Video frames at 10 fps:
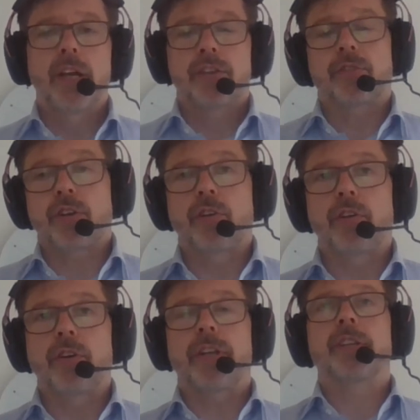So
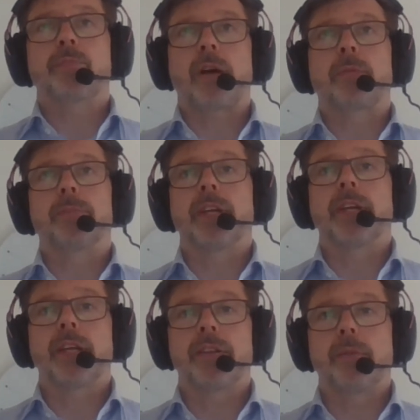security is
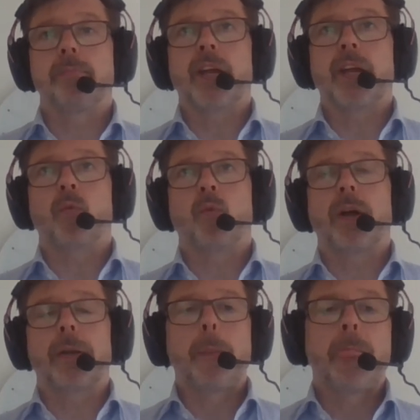probably the main one.